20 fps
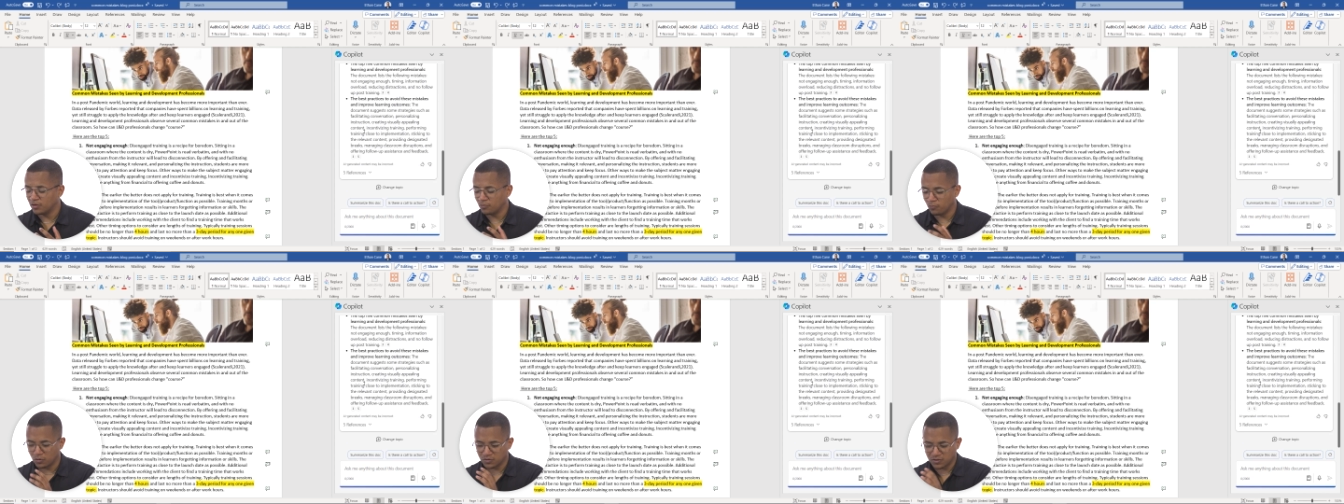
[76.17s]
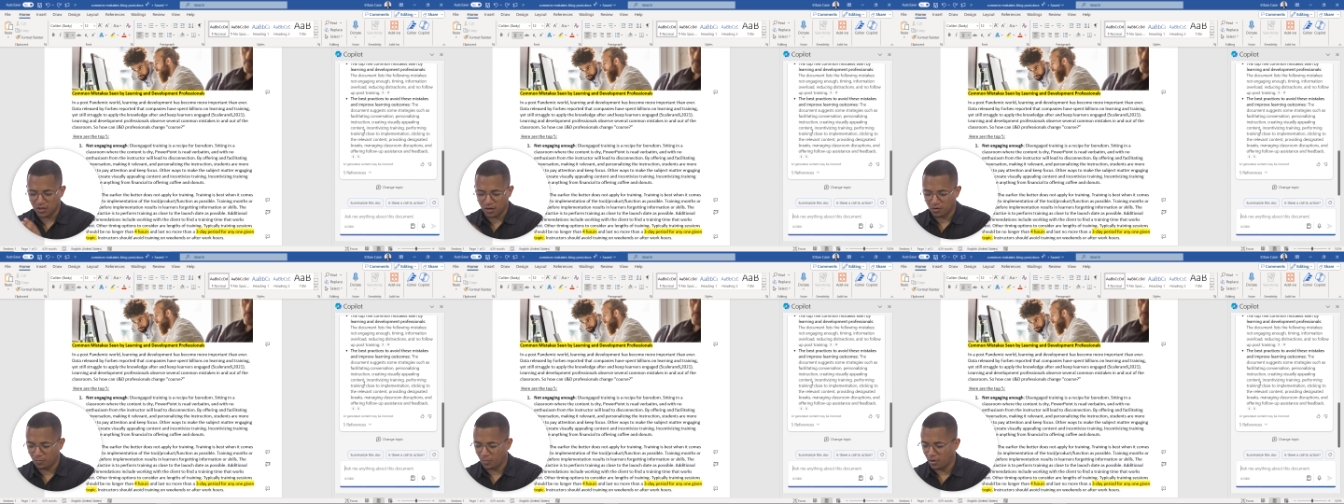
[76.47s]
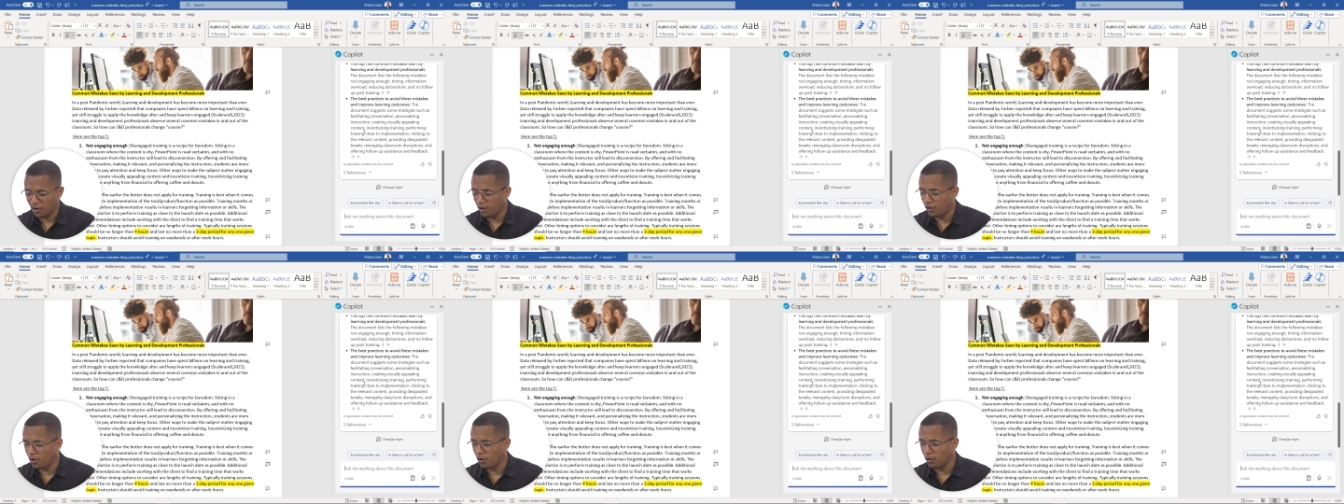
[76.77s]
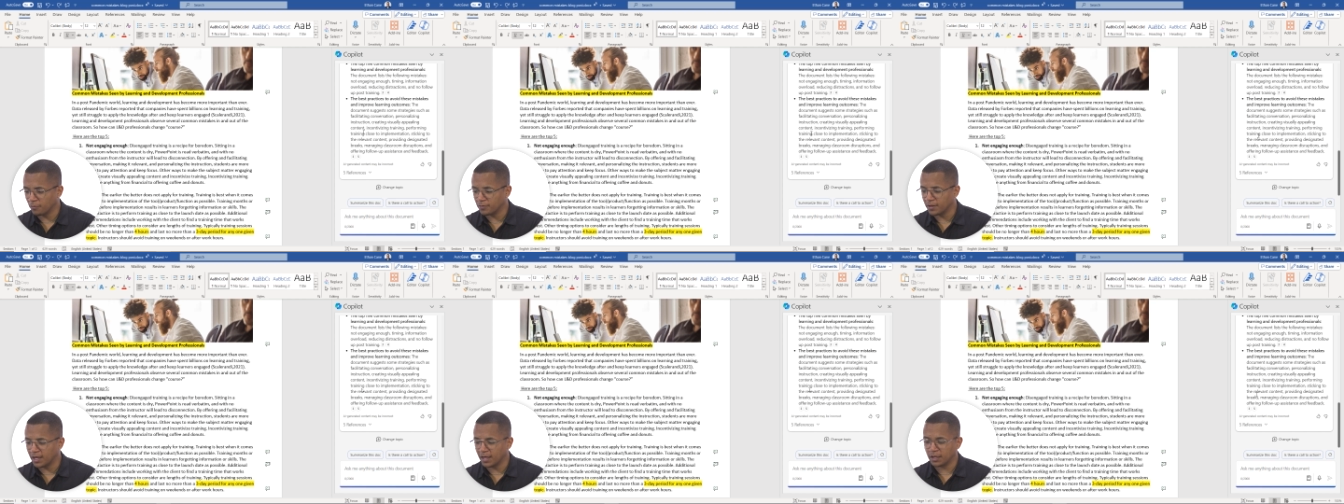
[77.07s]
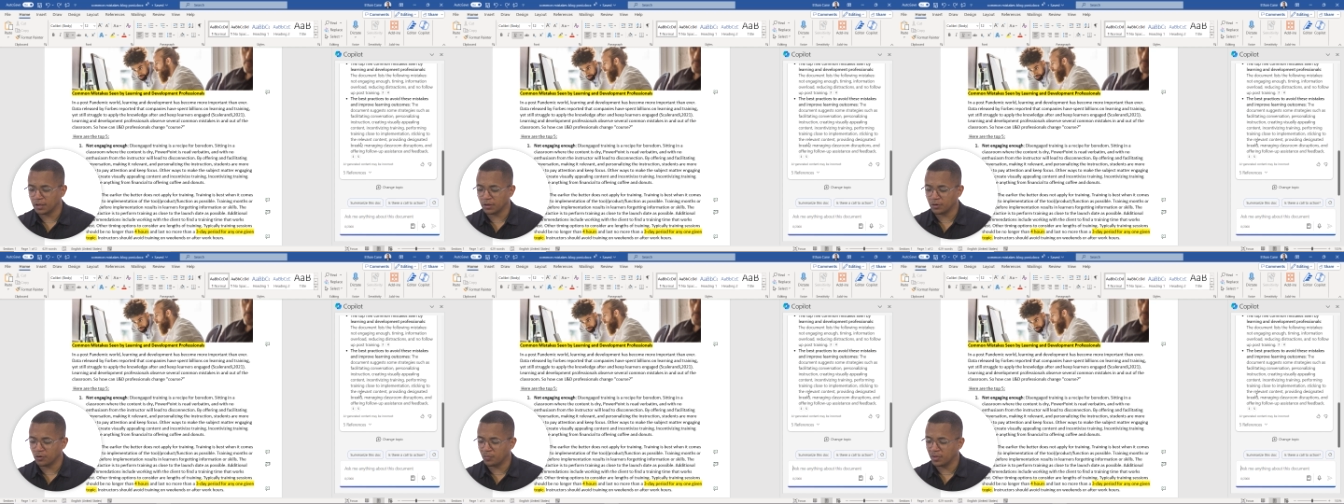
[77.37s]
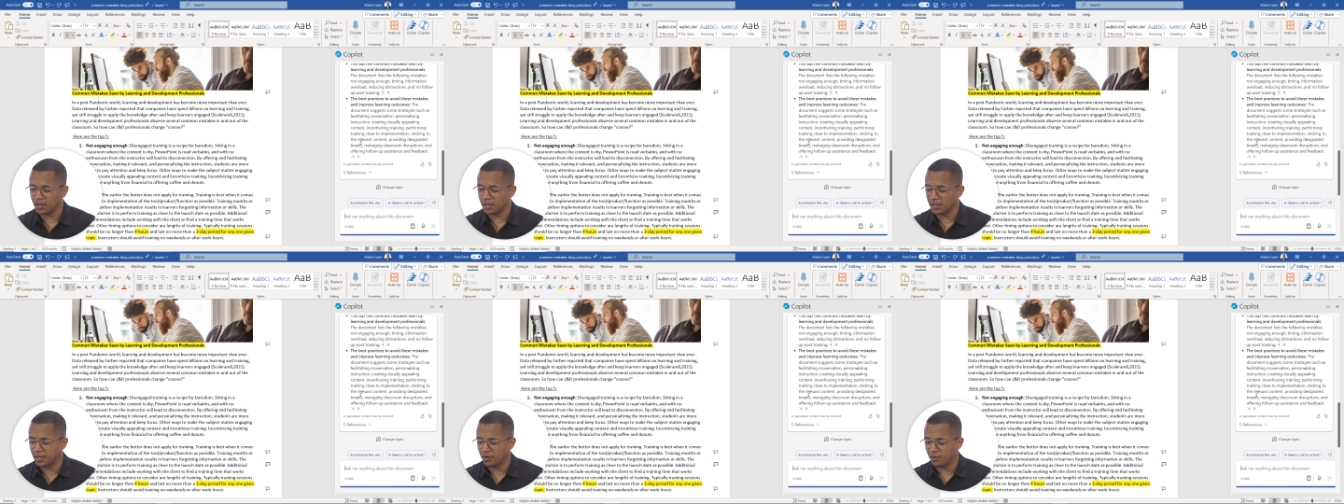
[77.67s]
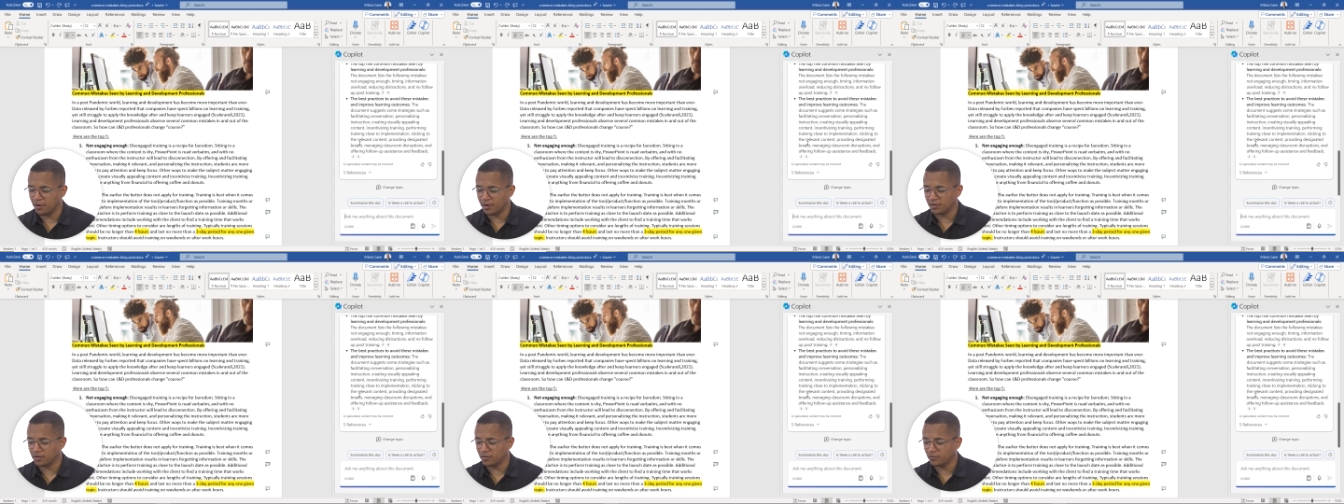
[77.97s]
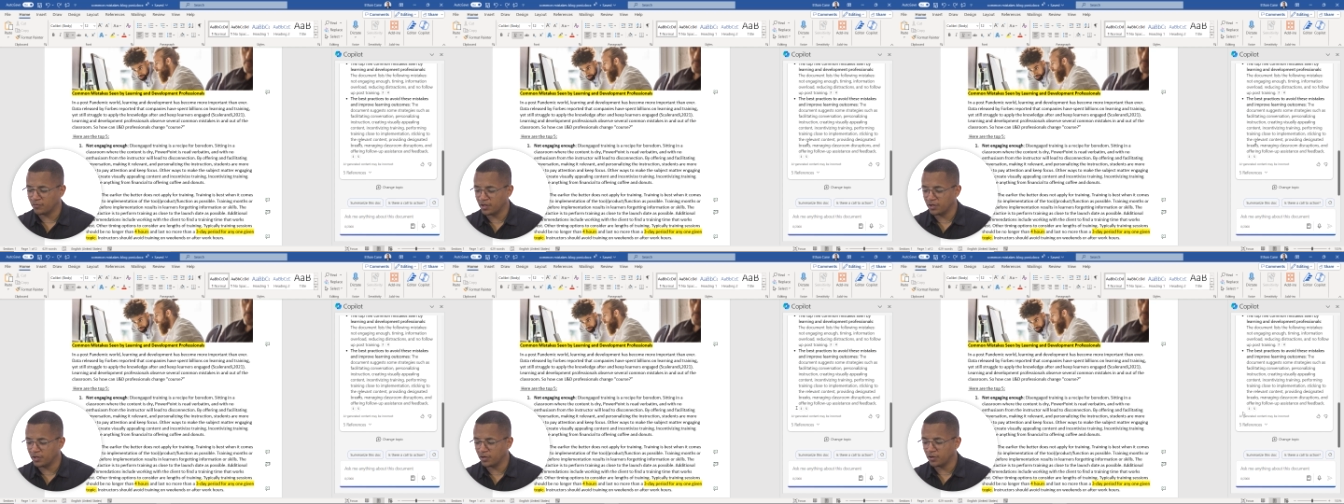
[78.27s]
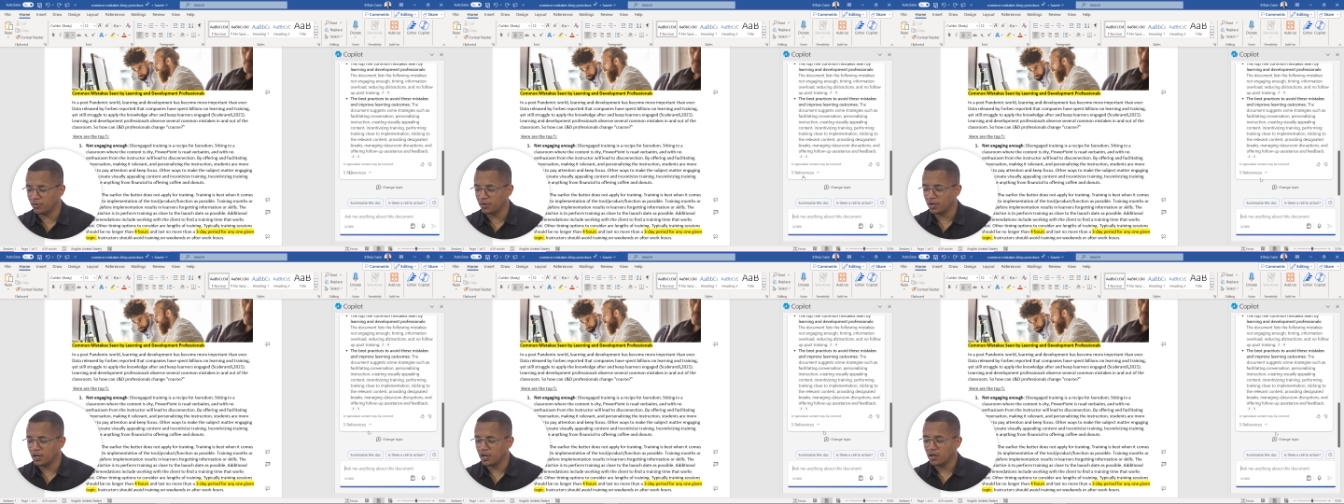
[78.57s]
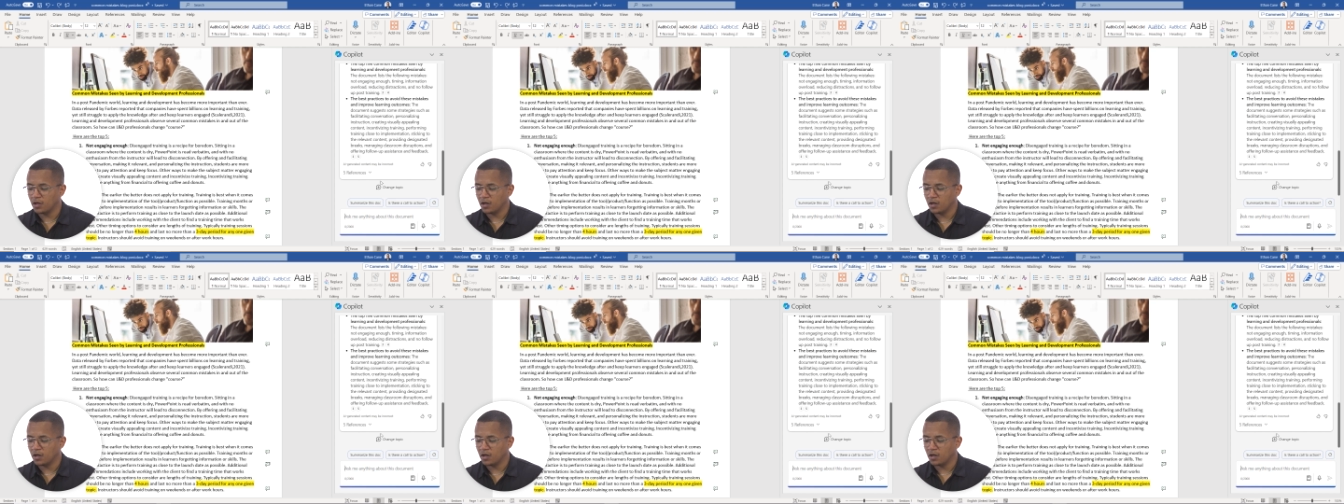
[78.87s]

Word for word: we'll talk about all of that a little bit later on in the video.